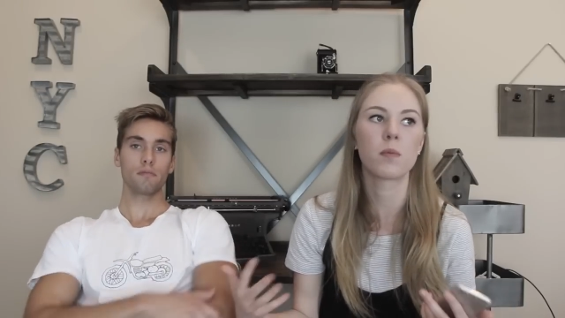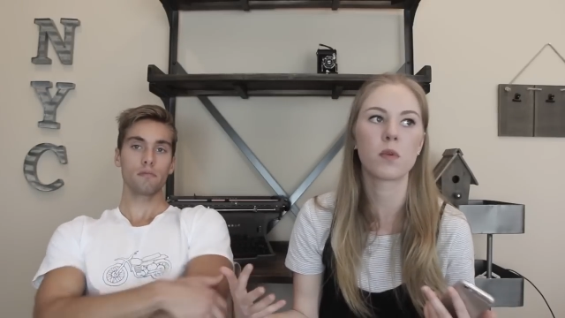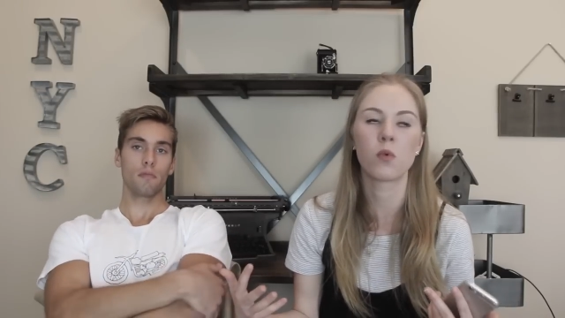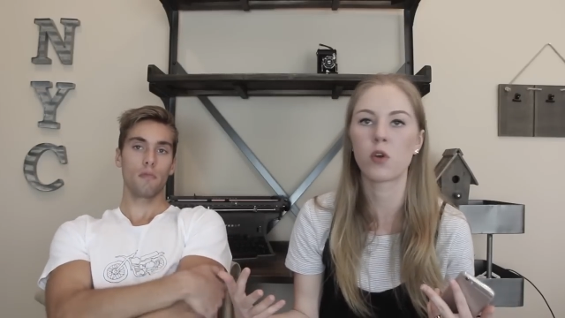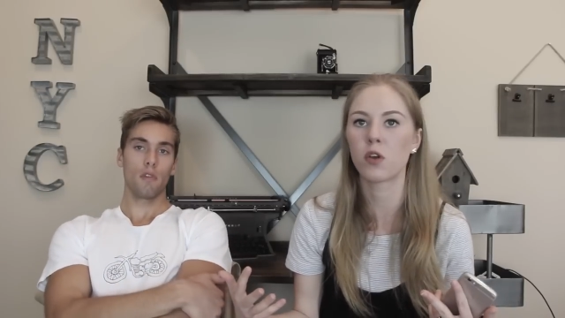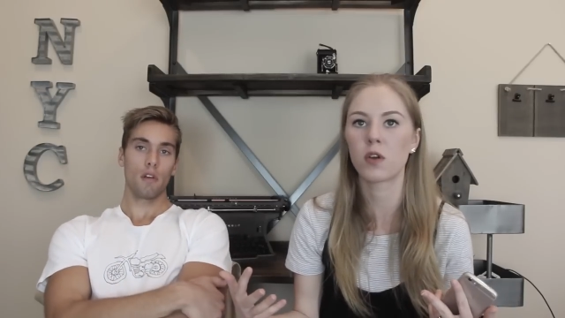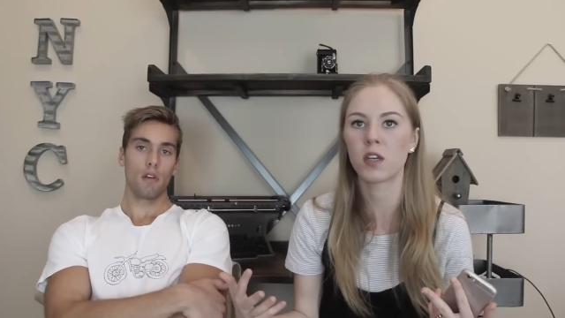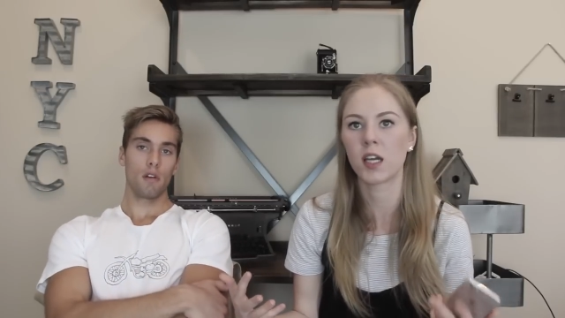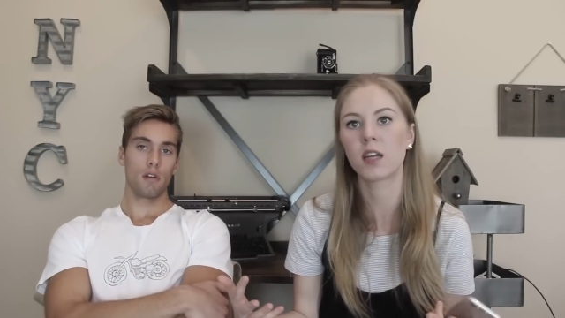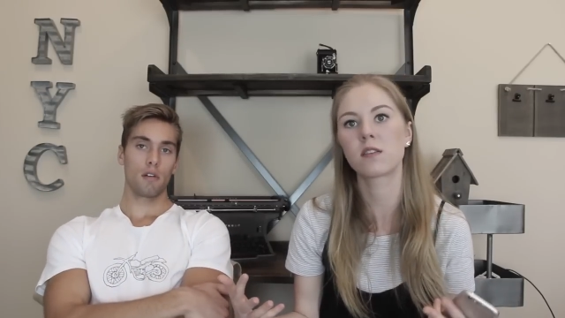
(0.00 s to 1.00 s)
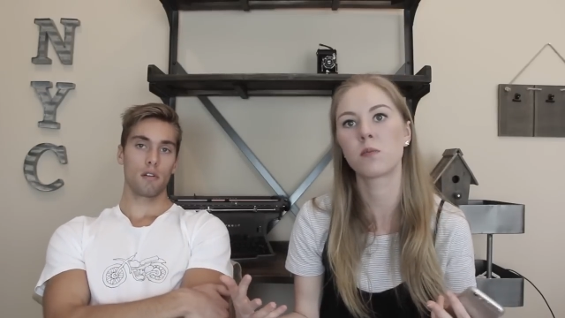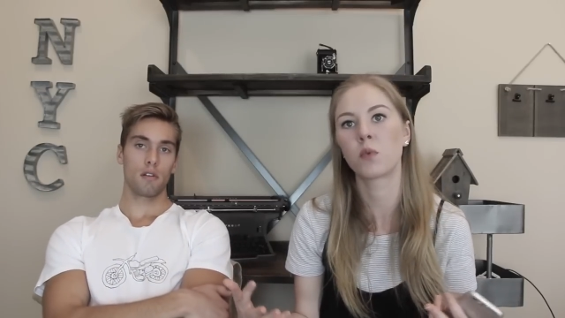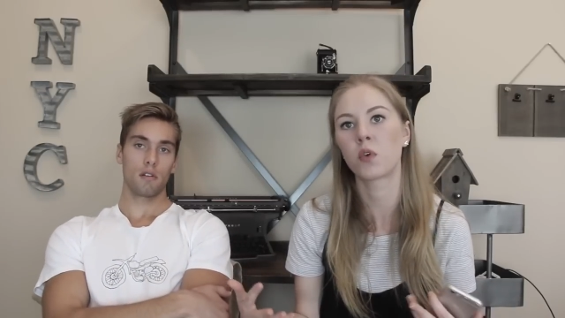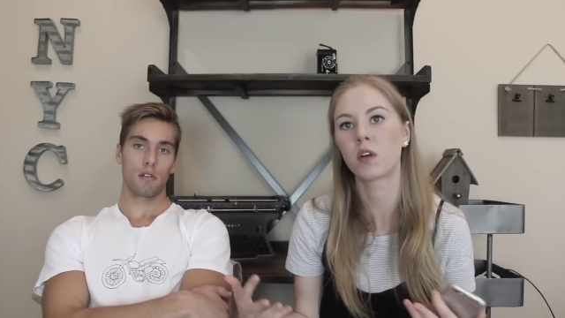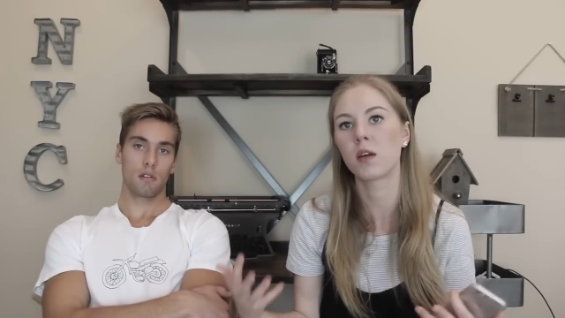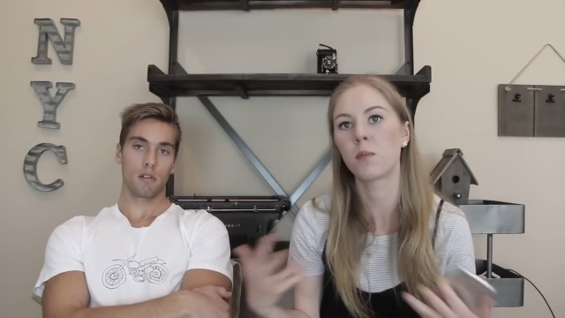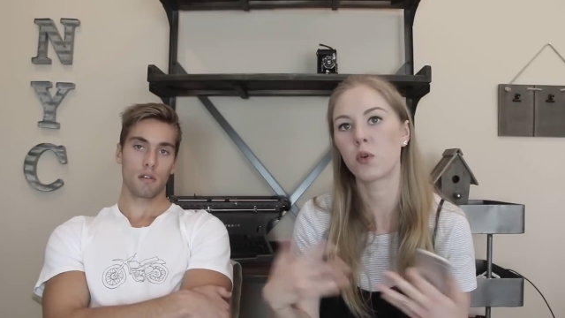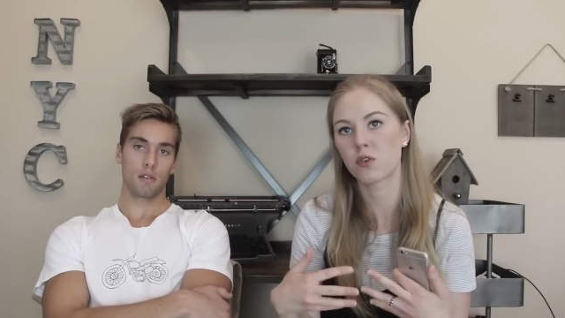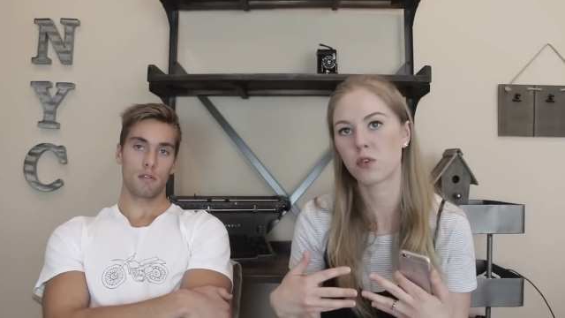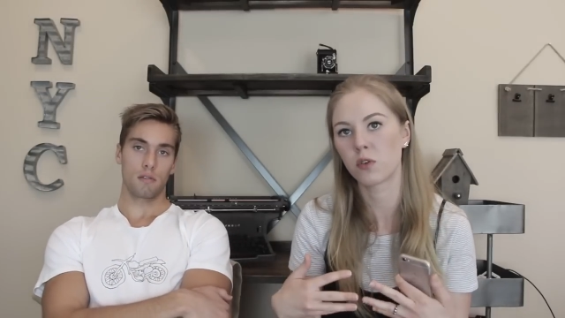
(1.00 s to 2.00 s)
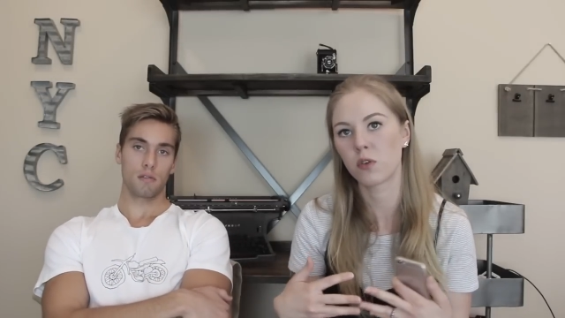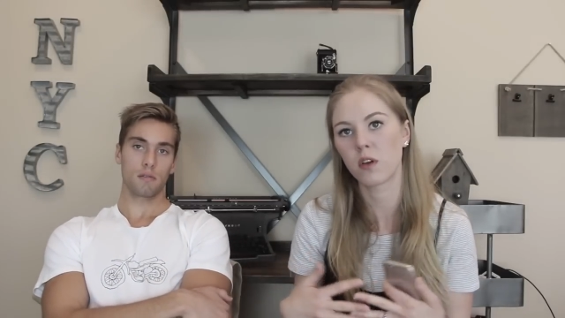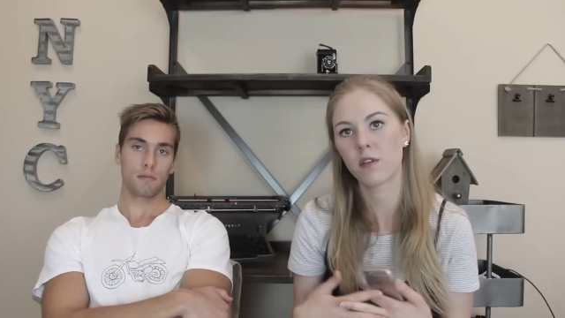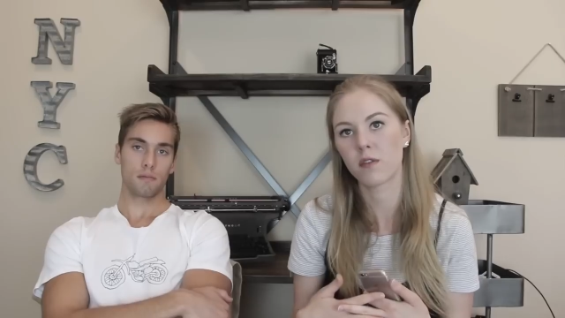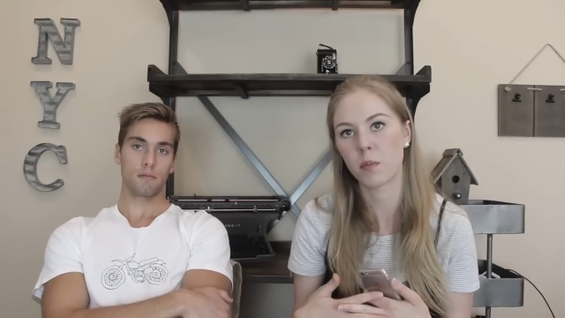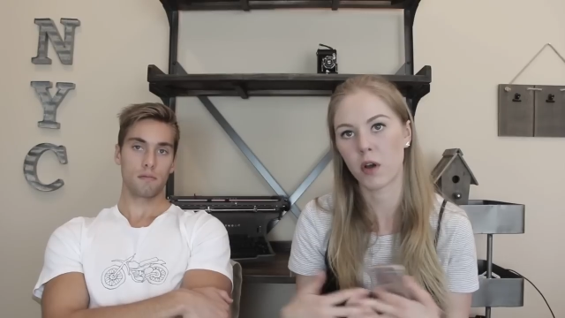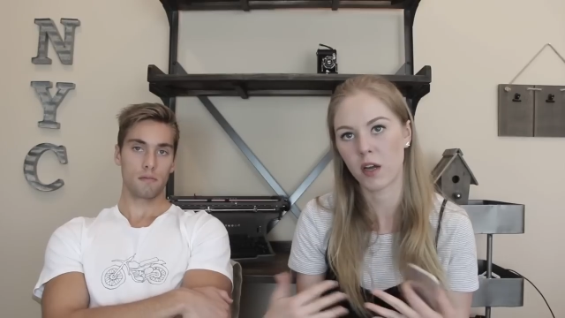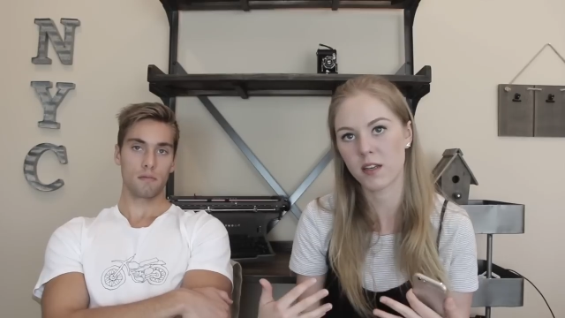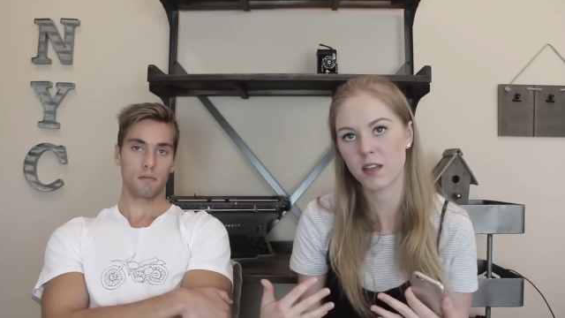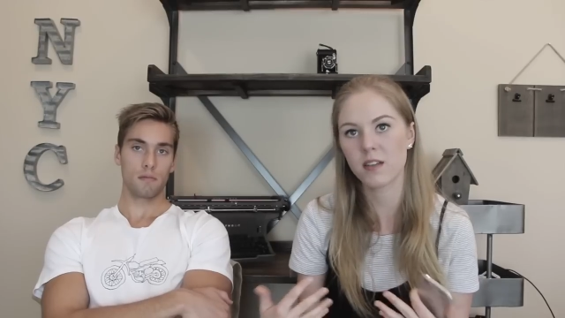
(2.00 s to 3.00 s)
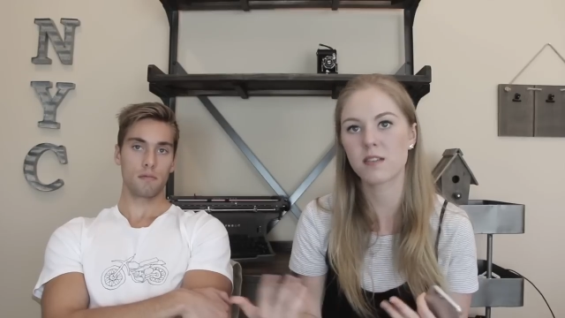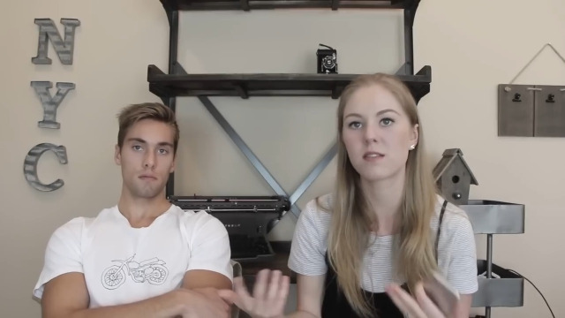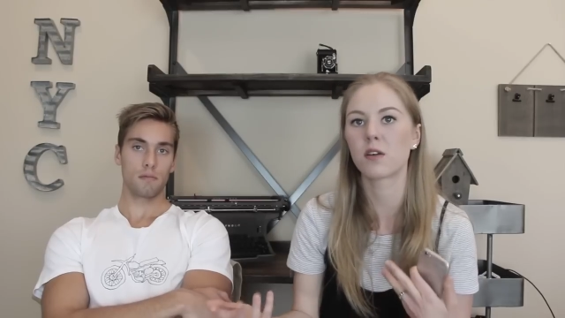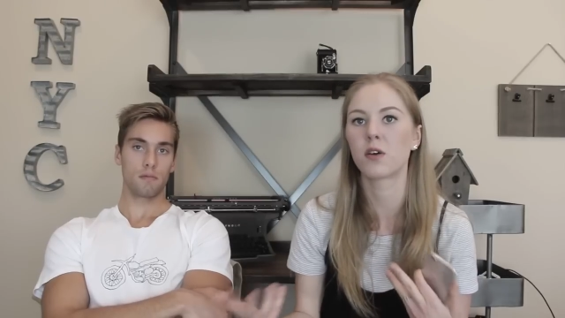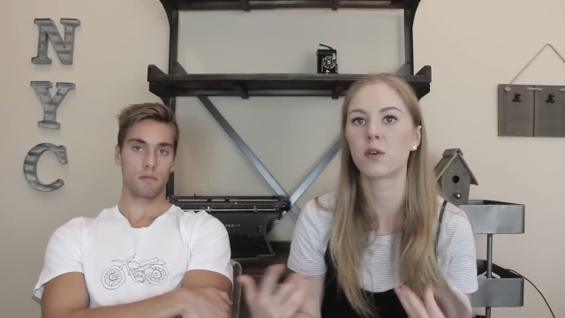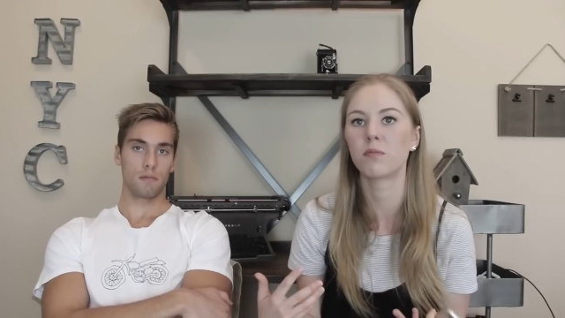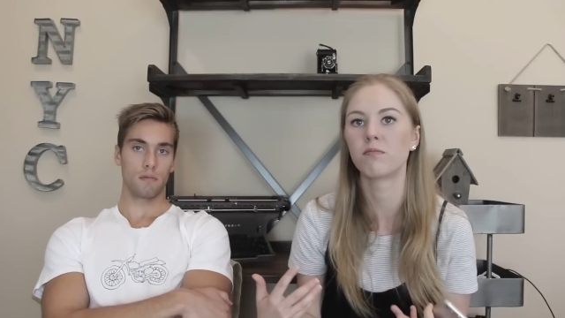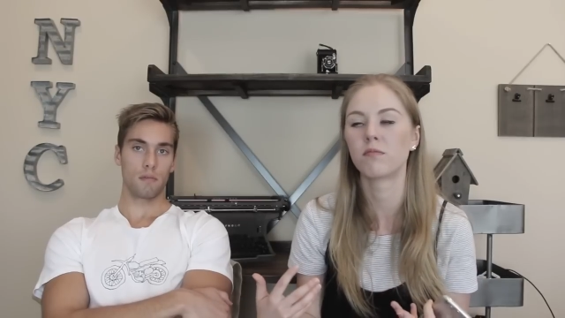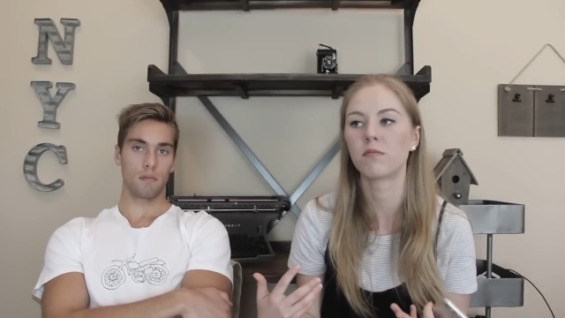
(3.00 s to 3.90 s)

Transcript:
Speaker 1: up, the more you connect, the more emotional of a bond it is, so...